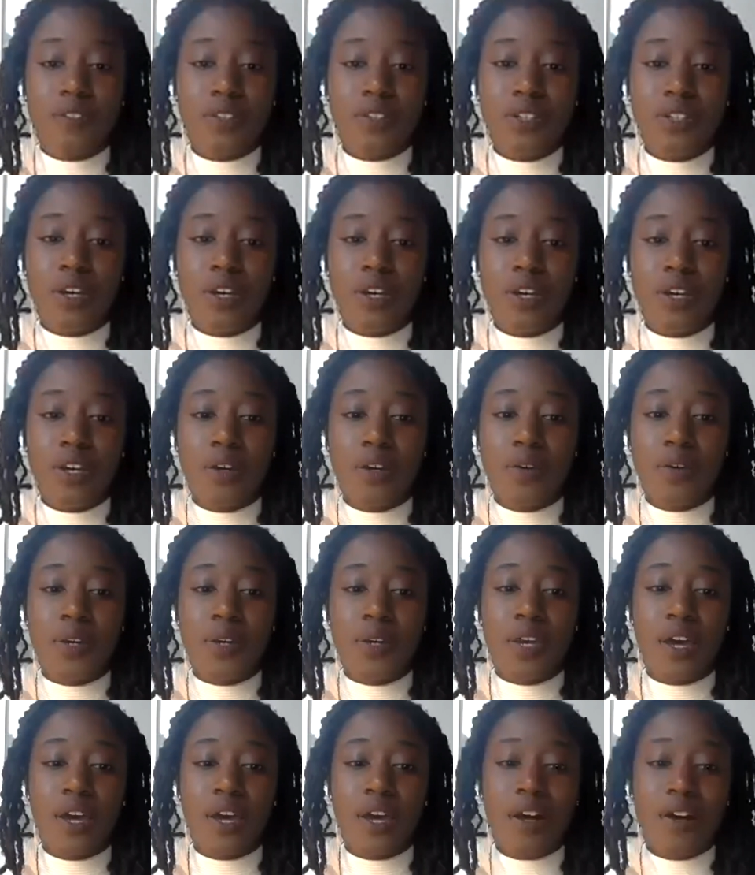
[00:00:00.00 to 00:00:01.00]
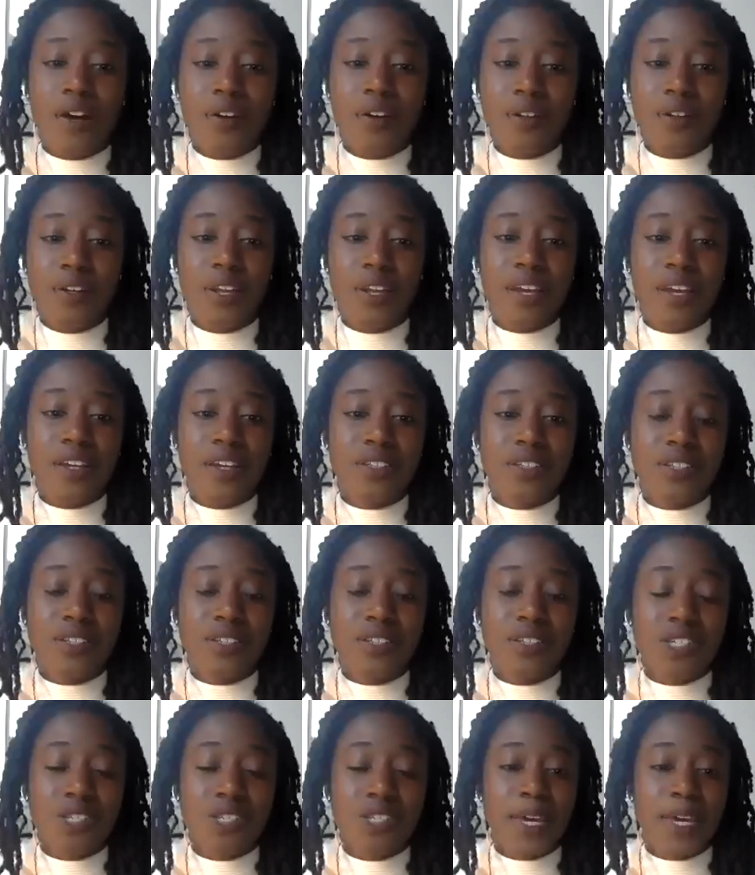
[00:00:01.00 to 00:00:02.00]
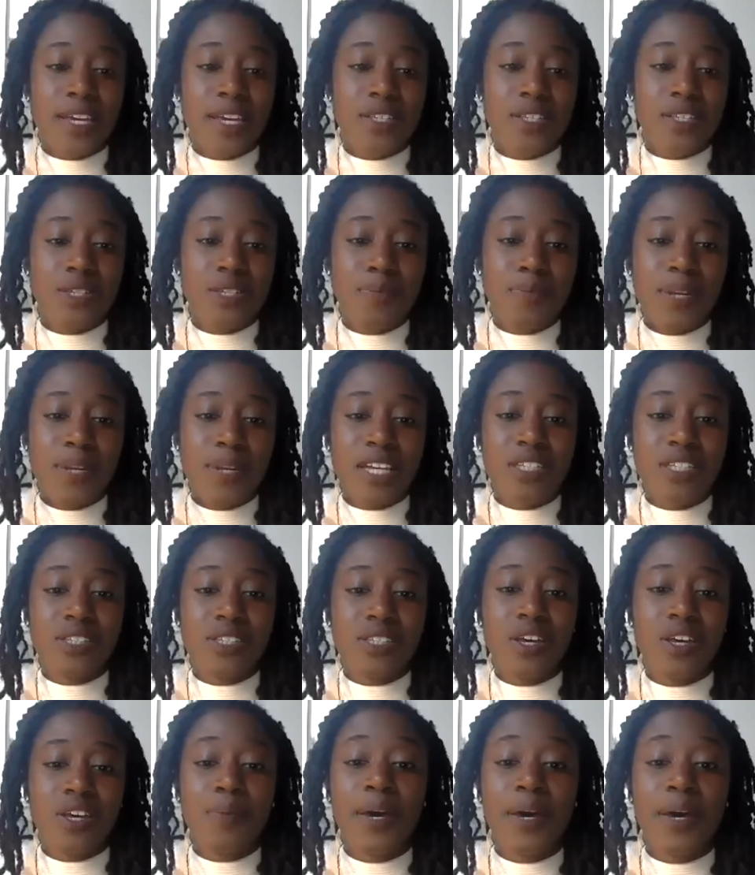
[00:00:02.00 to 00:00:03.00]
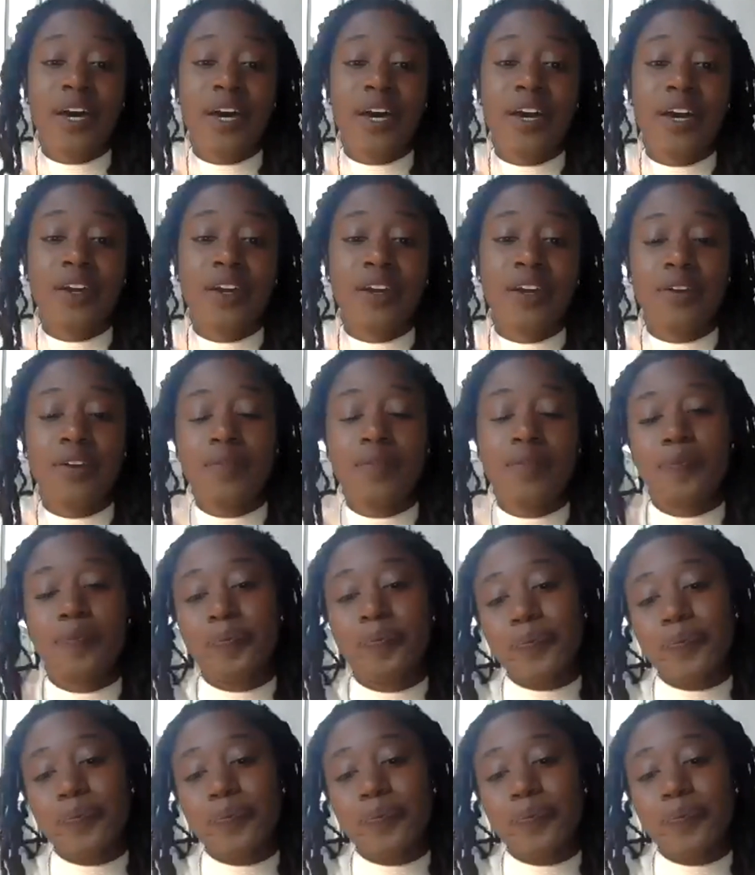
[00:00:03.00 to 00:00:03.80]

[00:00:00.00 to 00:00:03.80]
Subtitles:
You know, a girl likes a space to place her bag.